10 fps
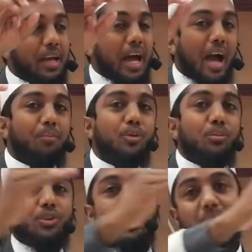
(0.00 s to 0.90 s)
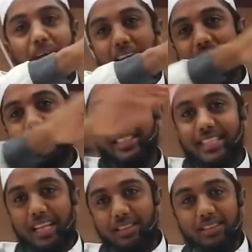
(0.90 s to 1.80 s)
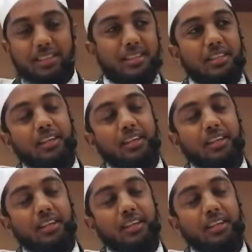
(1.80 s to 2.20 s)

Abdul Muttalib had sons.